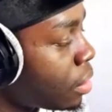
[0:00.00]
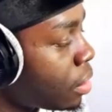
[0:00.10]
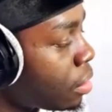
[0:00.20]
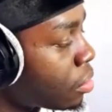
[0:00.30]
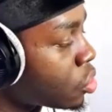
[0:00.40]

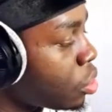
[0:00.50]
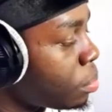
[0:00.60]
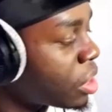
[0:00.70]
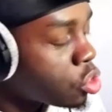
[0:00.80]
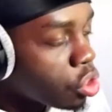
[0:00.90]
so you mentioned
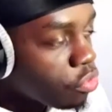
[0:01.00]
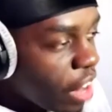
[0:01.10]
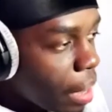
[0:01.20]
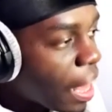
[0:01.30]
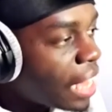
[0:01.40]
your rap
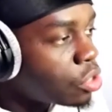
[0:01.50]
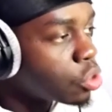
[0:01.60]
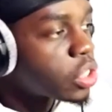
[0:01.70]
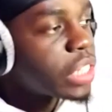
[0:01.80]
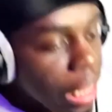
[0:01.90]
and your
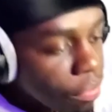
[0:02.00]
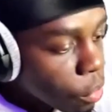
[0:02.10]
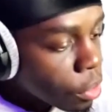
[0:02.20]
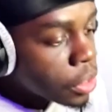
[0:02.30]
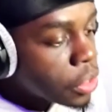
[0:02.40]
singing
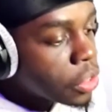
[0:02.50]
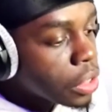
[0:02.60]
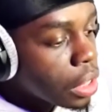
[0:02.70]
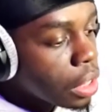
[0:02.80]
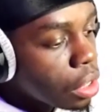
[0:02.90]
voice.
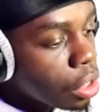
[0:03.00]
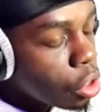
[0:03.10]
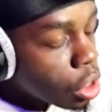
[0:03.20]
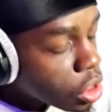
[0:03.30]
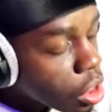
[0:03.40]
Not a
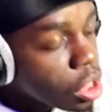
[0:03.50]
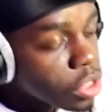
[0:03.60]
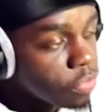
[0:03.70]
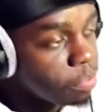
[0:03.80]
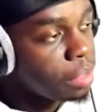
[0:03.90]
lot of
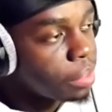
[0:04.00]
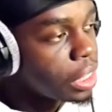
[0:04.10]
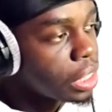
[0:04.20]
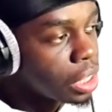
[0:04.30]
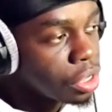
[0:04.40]
people in the
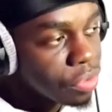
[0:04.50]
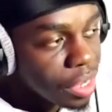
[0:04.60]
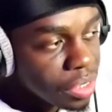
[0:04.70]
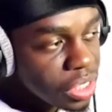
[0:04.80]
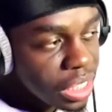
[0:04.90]
underground
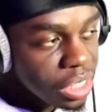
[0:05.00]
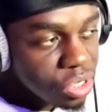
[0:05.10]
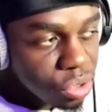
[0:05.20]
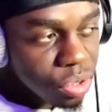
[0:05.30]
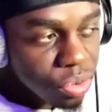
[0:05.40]
scene do
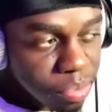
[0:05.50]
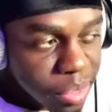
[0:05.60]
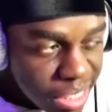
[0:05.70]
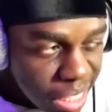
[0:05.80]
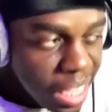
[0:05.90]
the
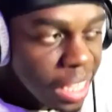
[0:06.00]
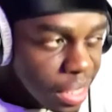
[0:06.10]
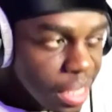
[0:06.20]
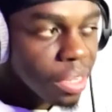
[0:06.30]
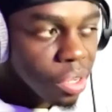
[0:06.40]
singing thing
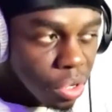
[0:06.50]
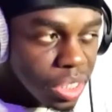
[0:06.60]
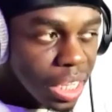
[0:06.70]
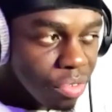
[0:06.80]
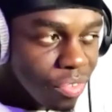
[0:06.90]
alongside the
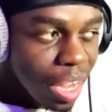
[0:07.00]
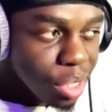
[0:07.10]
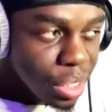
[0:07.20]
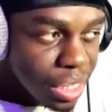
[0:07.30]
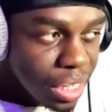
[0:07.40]
rapping
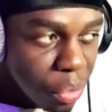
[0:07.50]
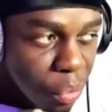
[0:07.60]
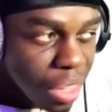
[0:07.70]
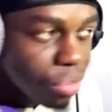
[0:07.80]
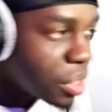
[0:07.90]
thing, whether
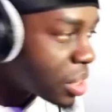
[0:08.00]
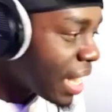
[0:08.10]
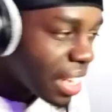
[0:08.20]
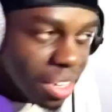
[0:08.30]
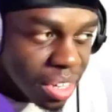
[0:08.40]
it's like
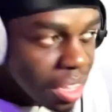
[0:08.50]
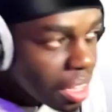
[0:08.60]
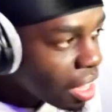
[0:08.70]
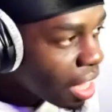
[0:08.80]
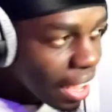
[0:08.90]

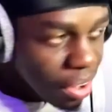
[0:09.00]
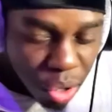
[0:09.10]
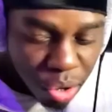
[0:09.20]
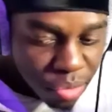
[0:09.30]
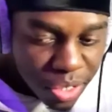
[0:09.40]
I don't know
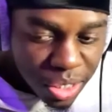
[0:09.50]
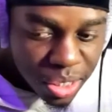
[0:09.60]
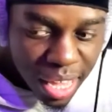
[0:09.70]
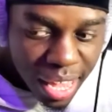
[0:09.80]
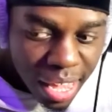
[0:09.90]
if it's a